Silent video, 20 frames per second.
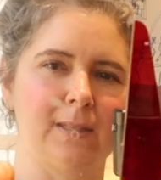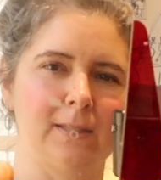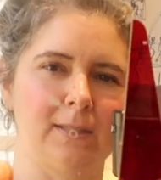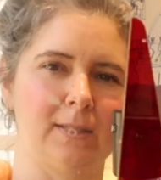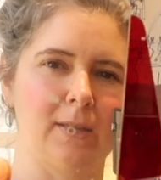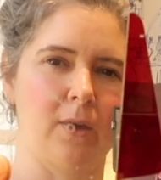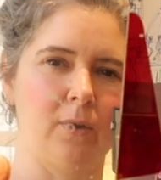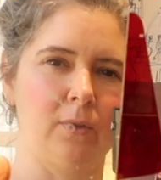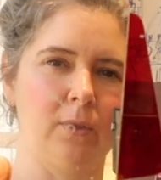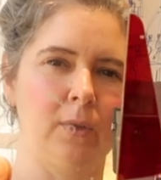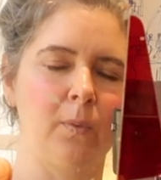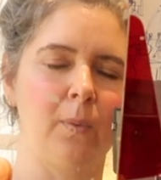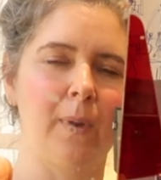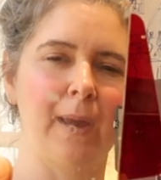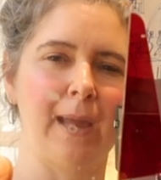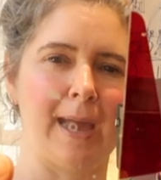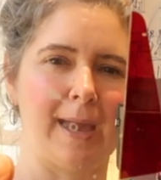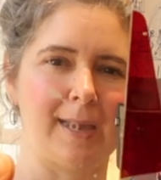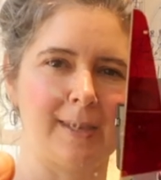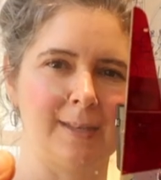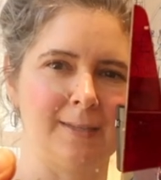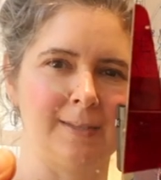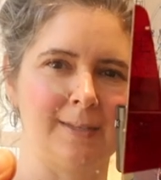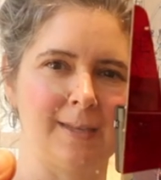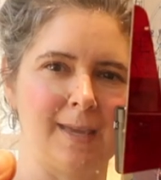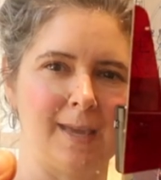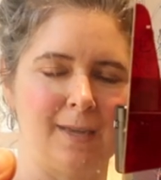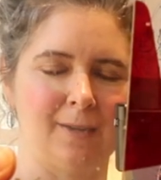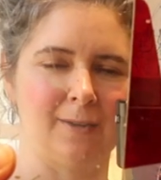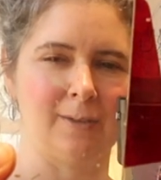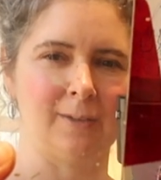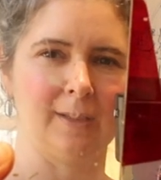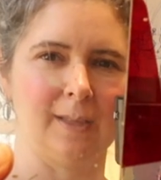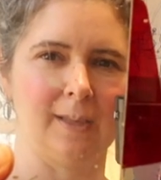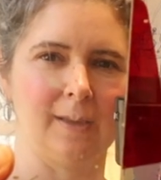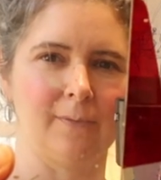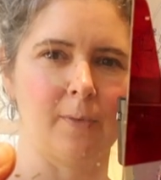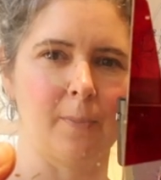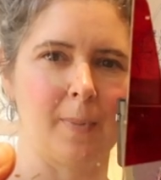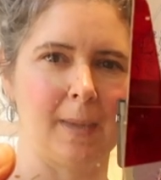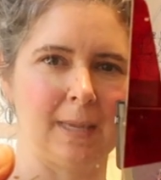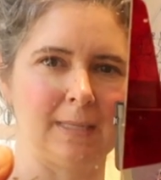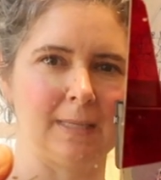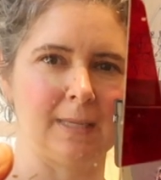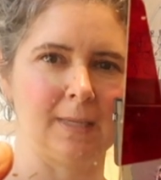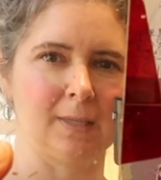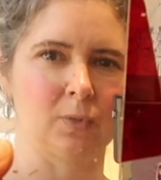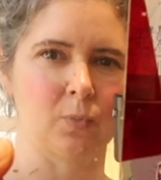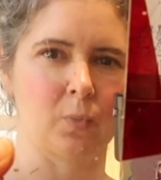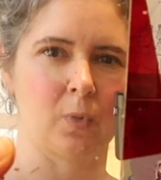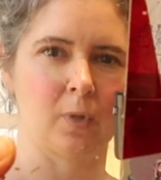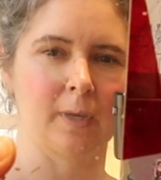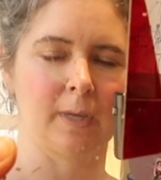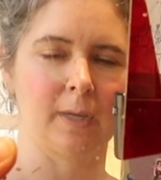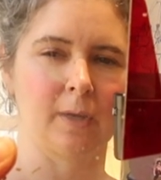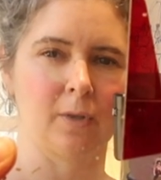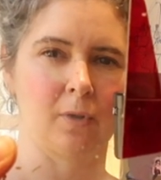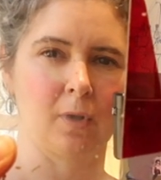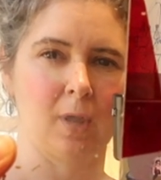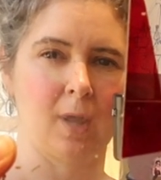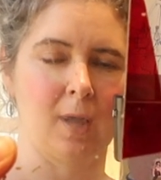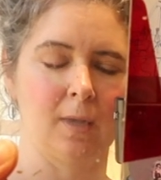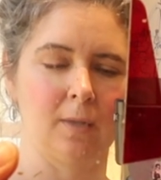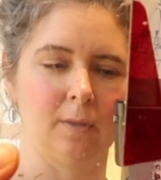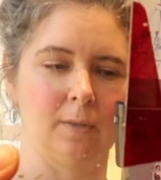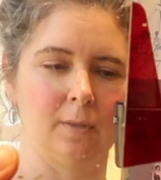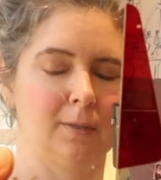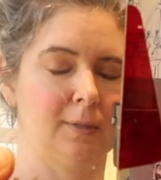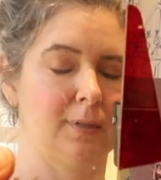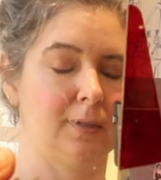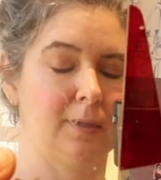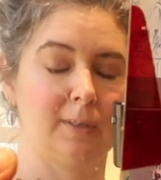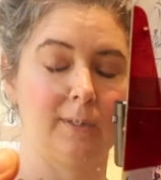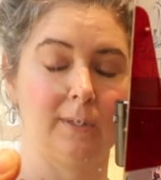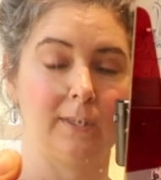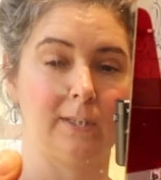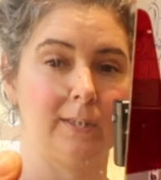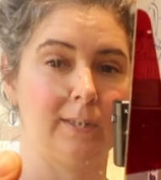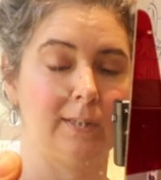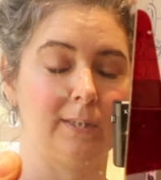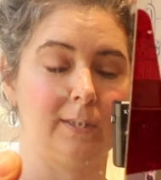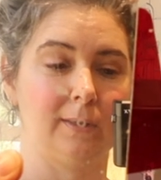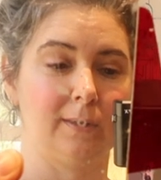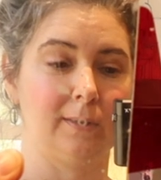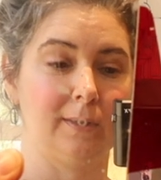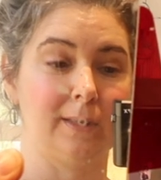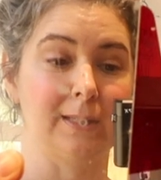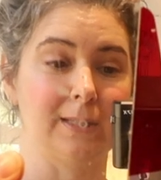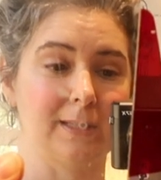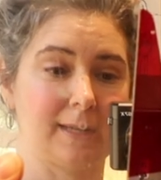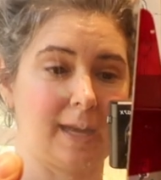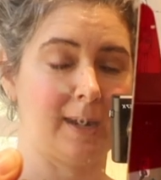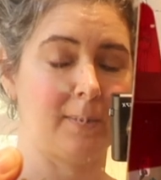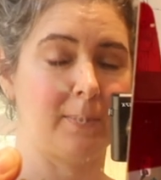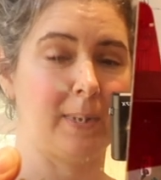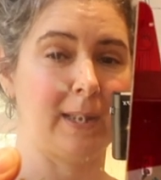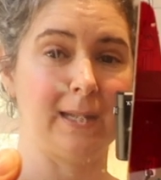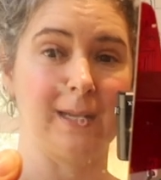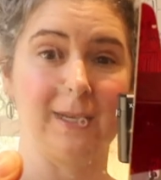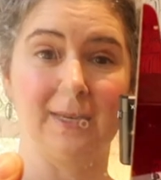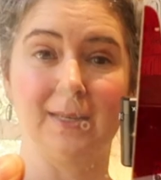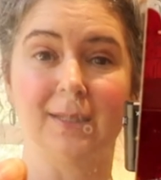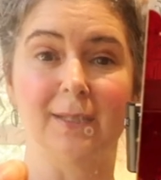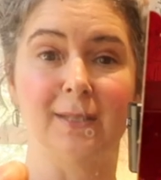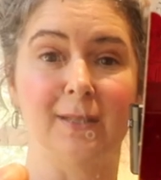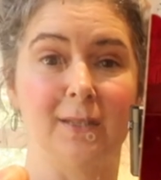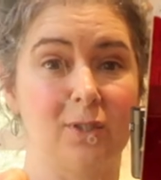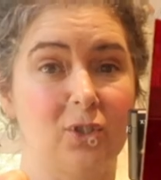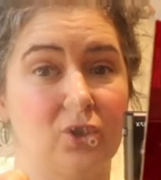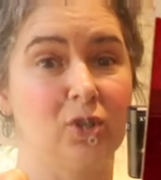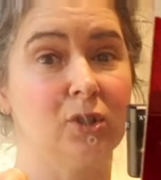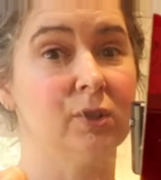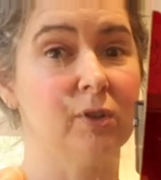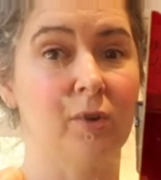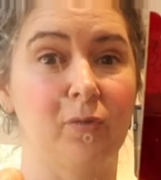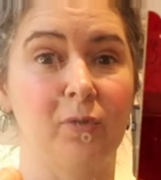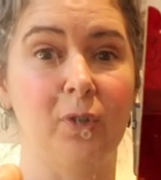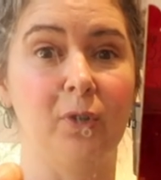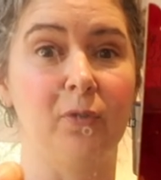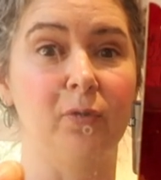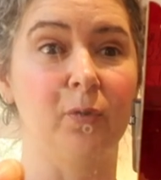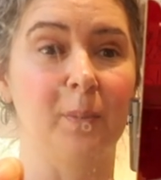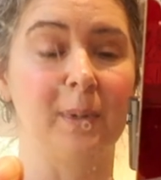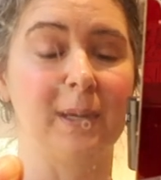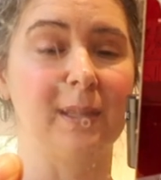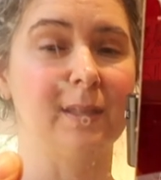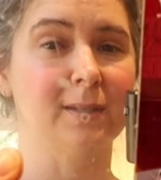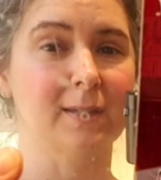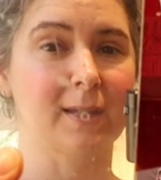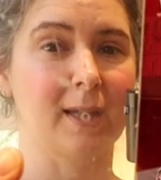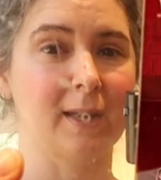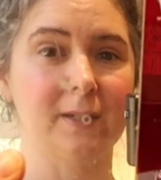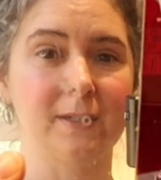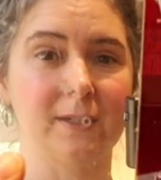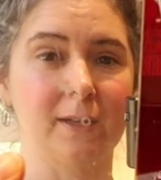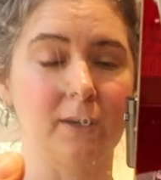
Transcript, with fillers: It's the only way I can tell if a painting is working or not. This kind of painting, because this is just so new for me, this kind of